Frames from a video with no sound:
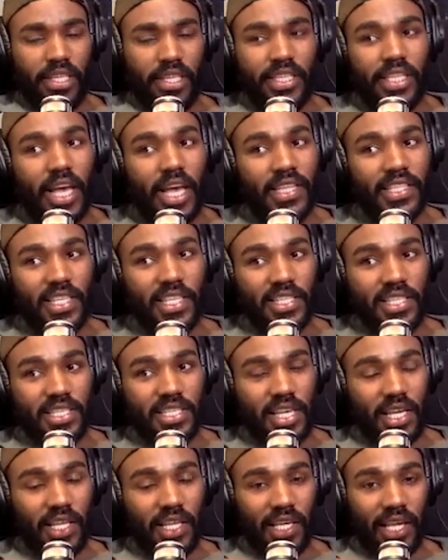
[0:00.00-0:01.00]
That doesn't
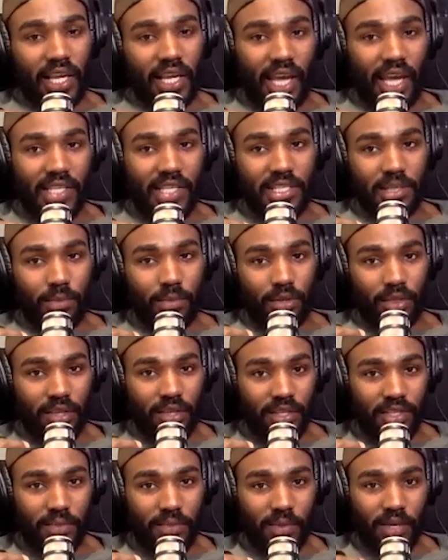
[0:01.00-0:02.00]
sound like a cancelable
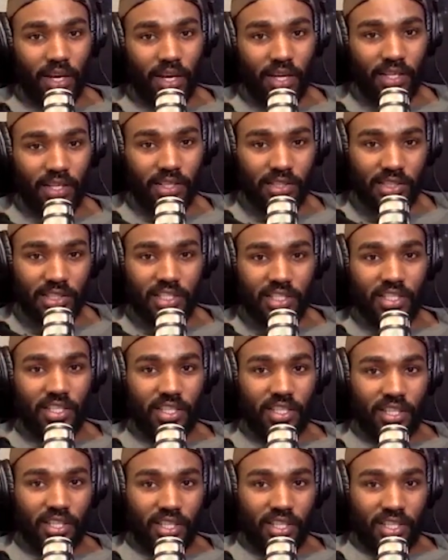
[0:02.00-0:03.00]
thing, to be honest.
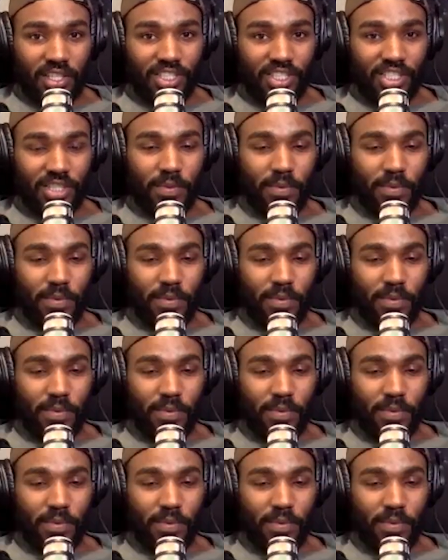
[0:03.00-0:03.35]
Just